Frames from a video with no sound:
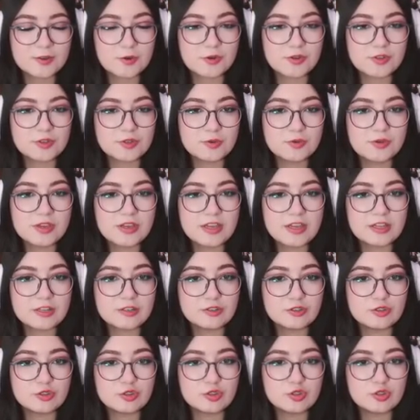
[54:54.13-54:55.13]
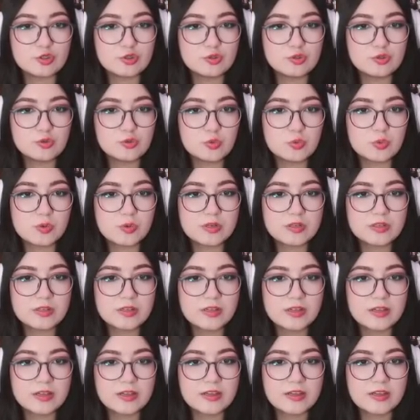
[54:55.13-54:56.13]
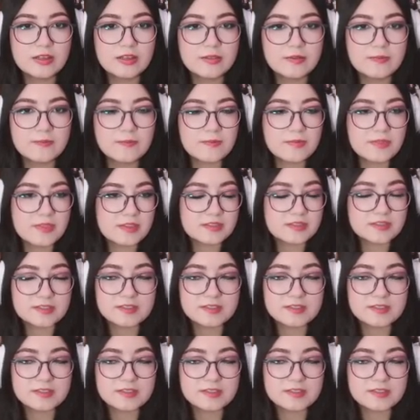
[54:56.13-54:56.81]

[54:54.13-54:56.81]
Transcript: Or you can do the